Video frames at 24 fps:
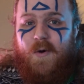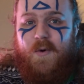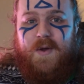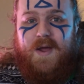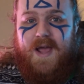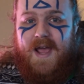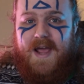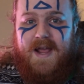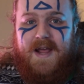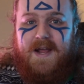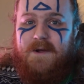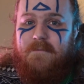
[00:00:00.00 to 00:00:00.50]

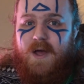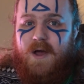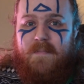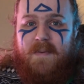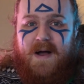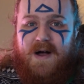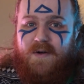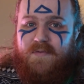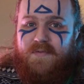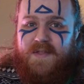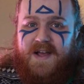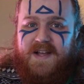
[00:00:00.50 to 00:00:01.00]
okay
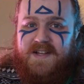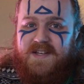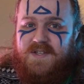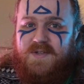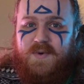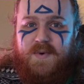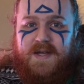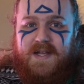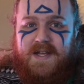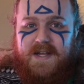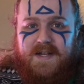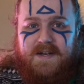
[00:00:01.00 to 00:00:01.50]
about that
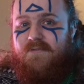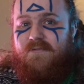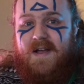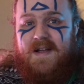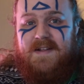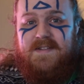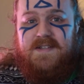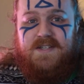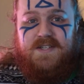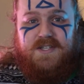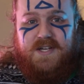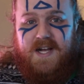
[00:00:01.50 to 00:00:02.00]
tweet.
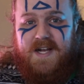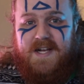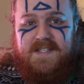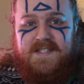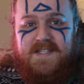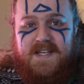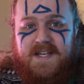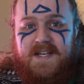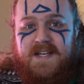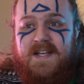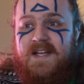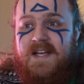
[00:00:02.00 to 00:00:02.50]

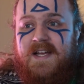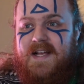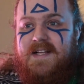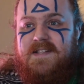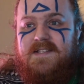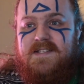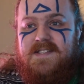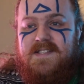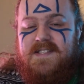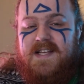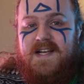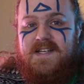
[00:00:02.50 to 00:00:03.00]
Fetishizing
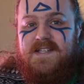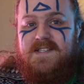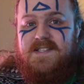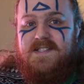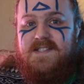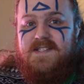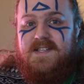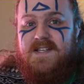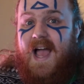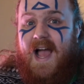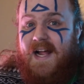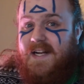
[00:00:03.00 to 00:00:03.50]

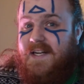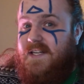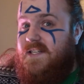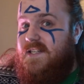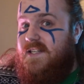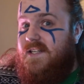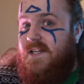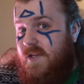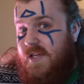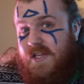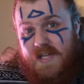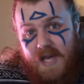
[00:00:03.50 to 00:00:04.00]
incest
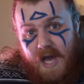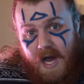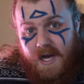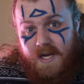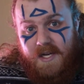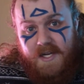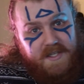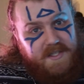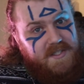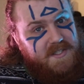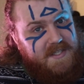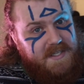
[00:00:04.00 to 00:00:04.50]
and
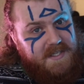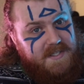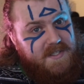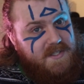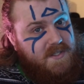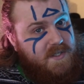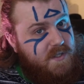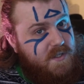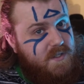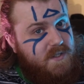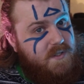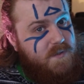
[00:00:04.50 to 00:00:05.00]
younger
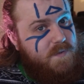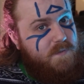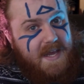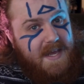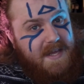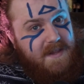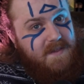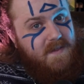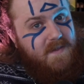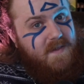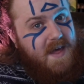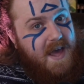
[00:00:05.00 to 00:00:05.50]
sisters
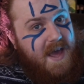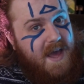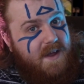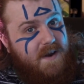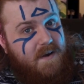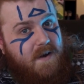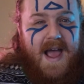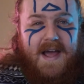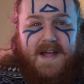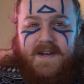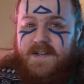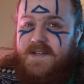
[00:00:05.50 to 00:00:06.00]
in that,
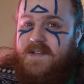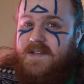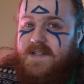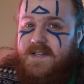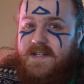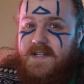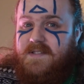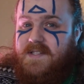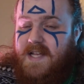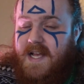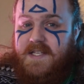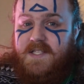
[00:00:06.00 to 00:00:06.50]
and
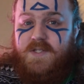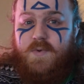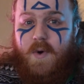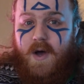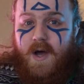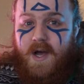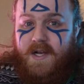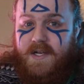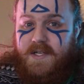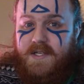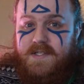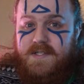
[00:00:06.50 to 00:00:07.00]
sex
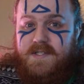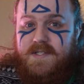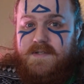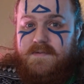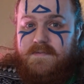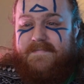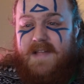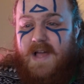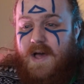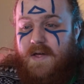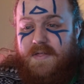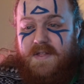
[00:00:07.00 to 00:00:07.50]
workers.
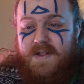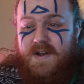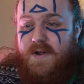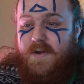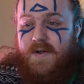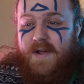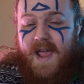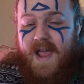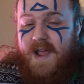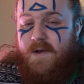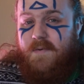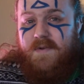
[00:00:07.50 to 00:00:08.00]
Nothing
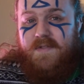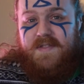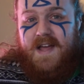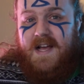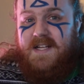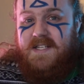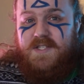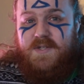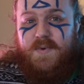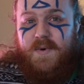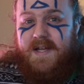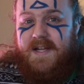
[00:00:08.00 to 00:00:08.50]
okay with
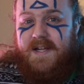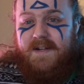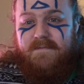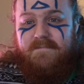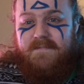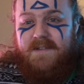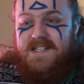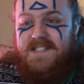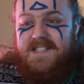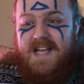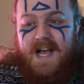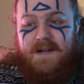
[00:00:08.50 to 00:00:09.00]
that tweet.
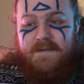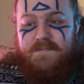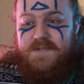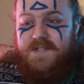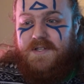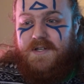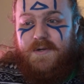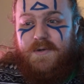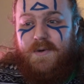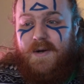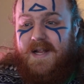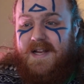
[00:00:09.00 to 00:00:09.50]
There's
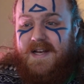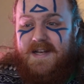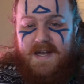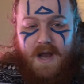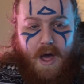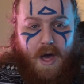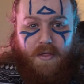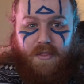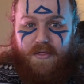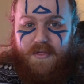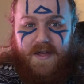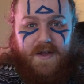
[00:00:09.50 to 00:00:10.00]
absolutely
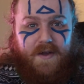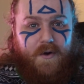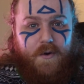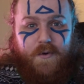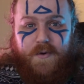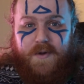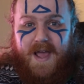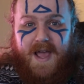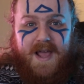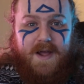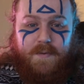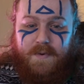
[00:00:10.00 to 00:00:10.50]
nothing
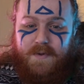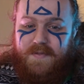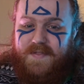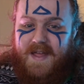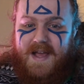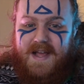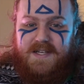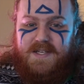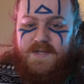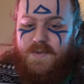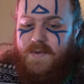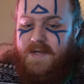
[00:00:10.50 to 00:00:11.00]
okay with
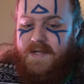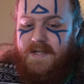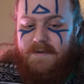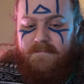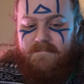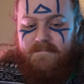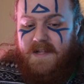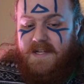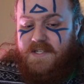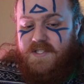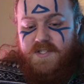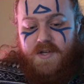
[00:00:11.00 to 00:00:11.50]
that
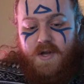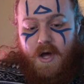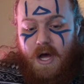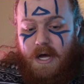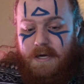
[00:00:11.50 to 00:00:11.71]
tweet. There's